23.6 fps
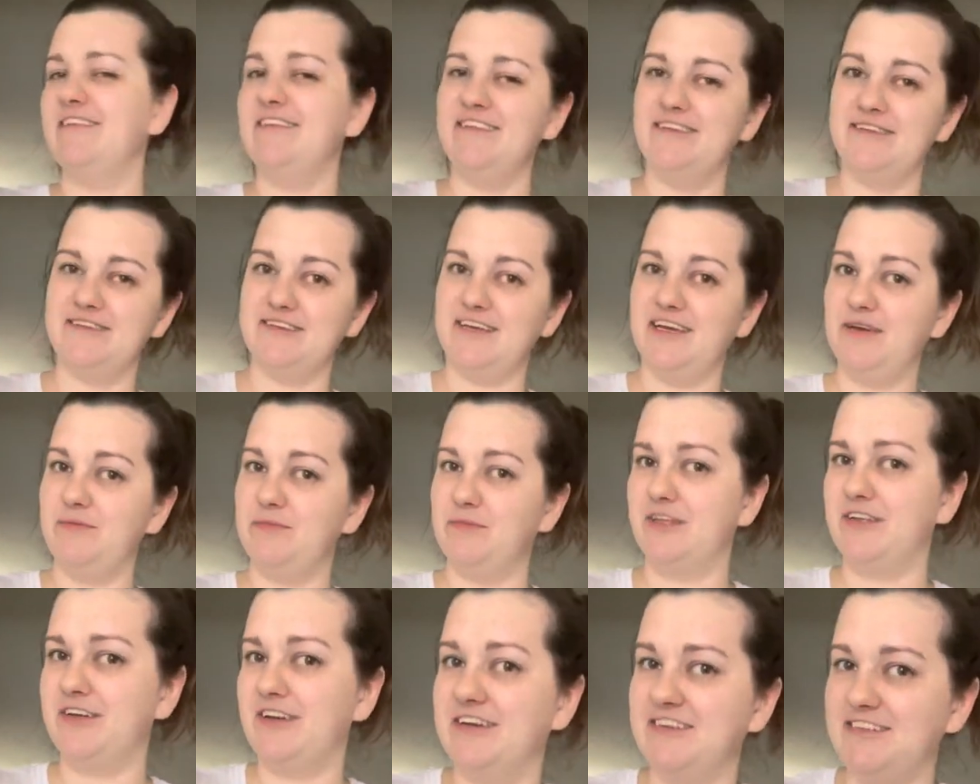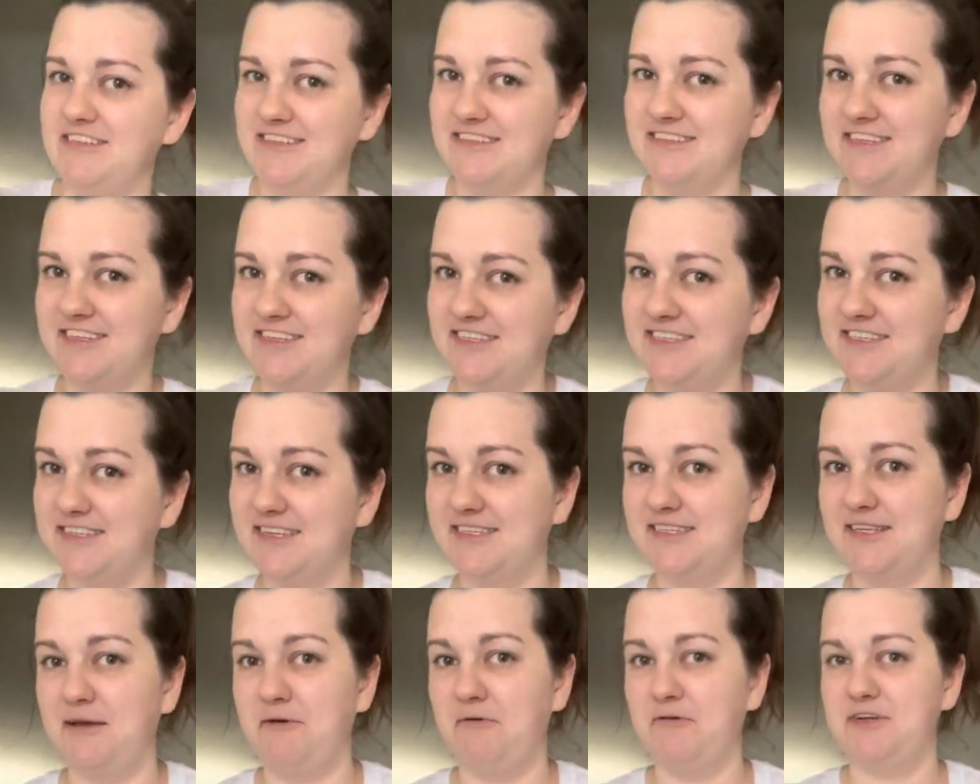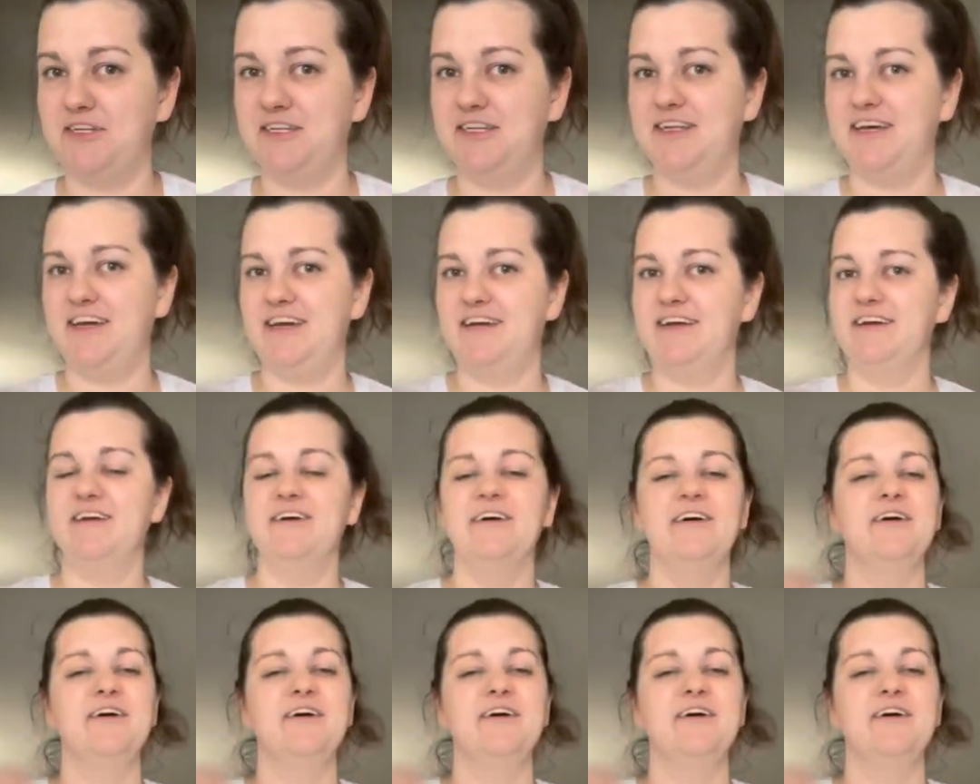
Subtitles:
the same in the 1960s as they were today.